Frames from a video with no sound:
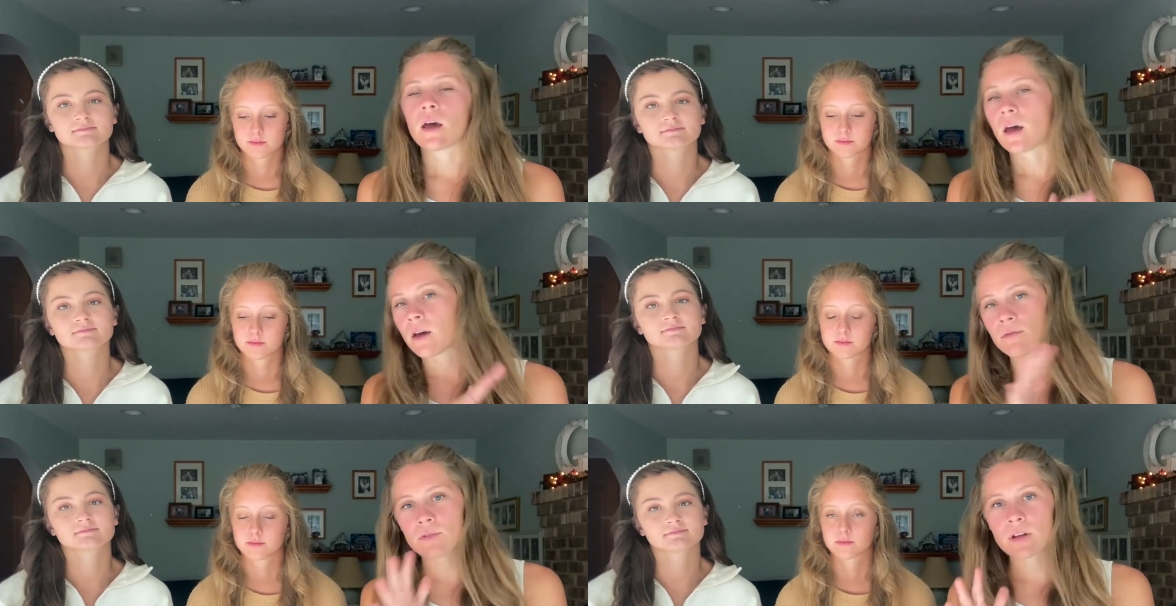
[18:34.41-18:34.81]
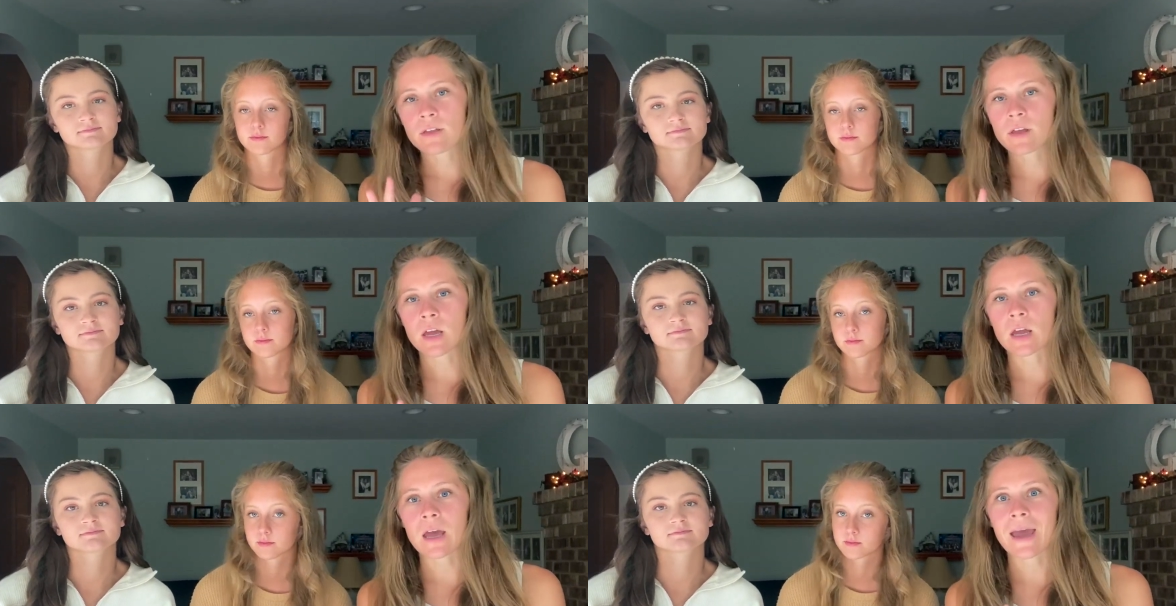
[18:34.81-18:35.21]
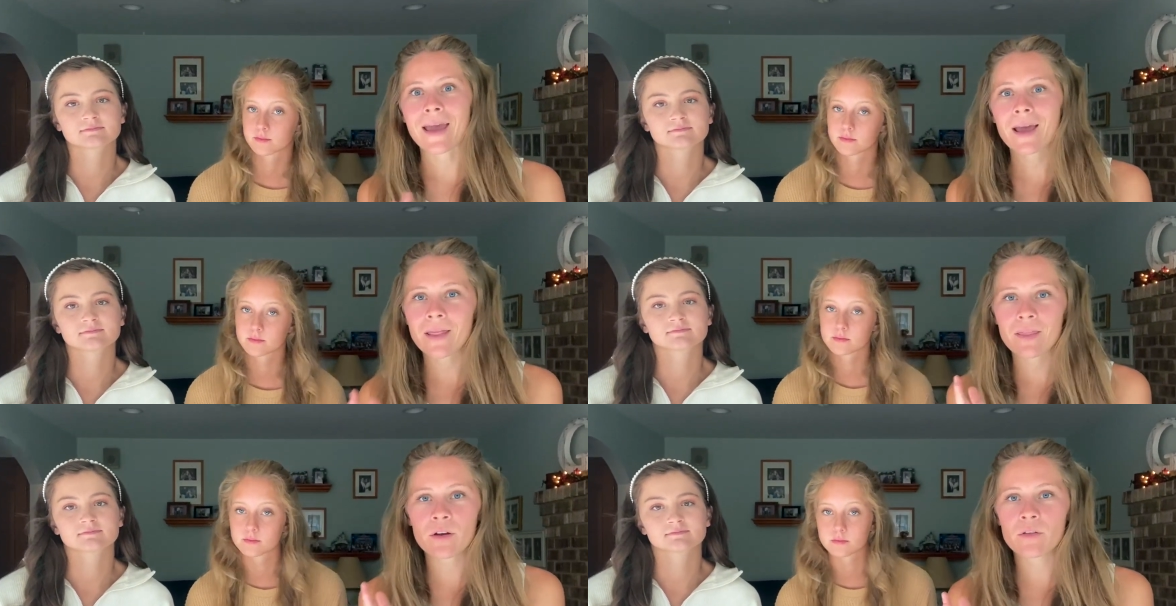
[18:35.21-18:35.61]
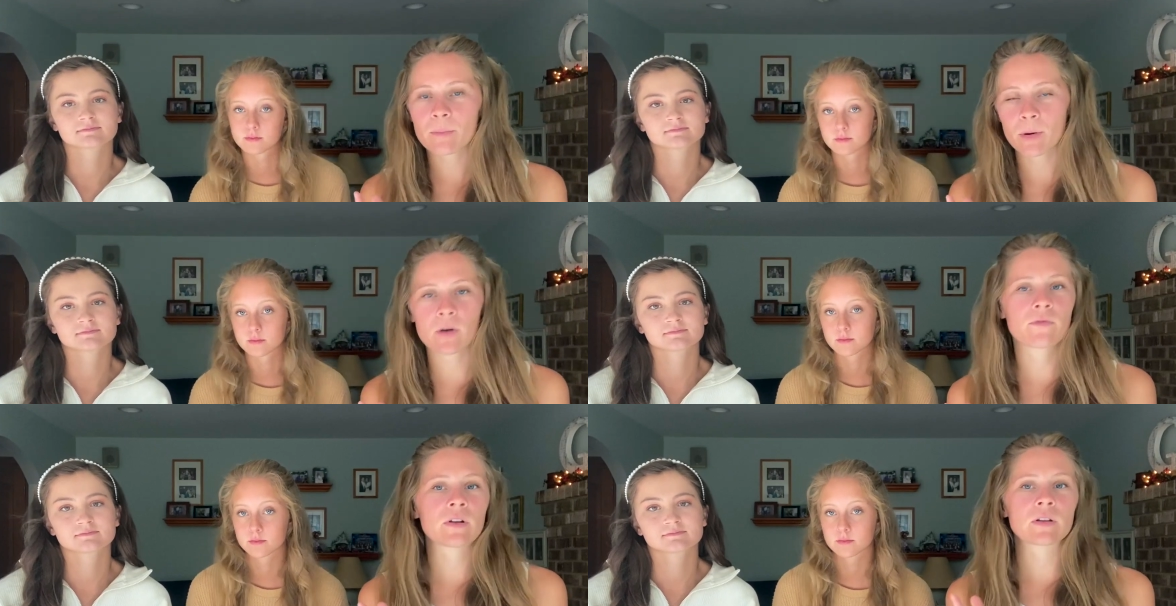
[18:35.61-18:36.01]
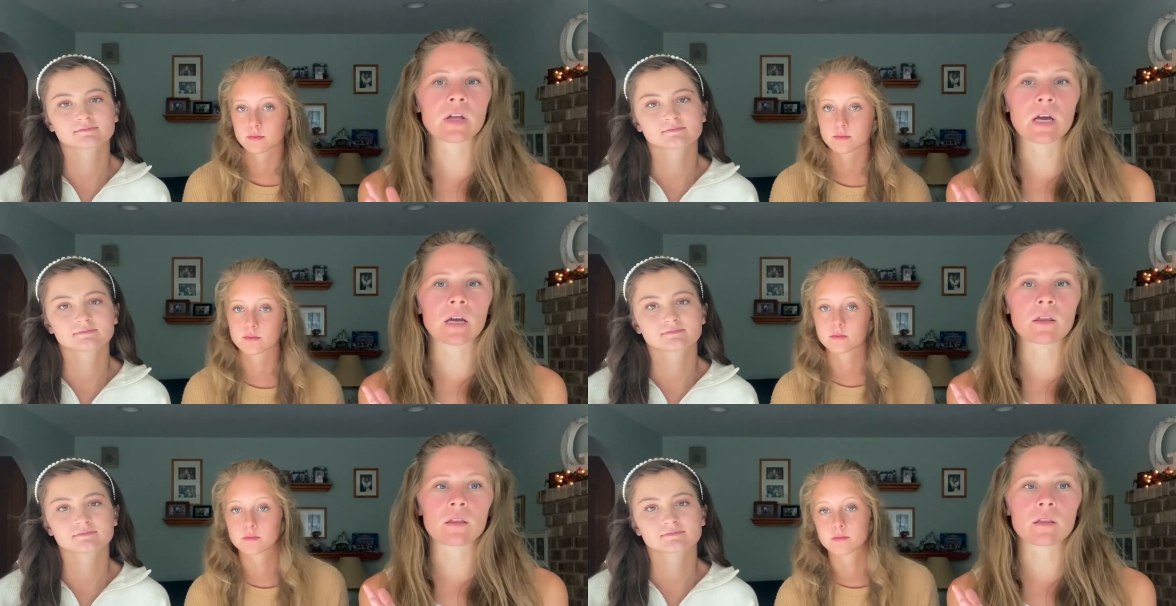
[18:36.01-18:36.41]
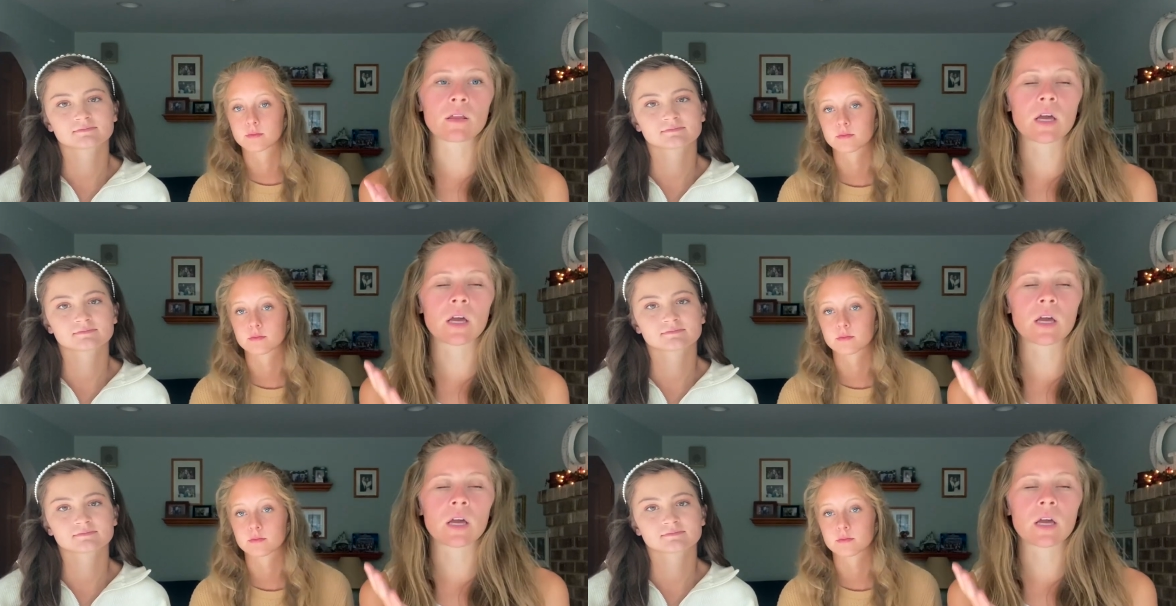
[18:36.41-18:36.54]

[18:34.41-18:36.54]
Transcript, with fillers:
Speaker 1: everything. And they're the perfect length.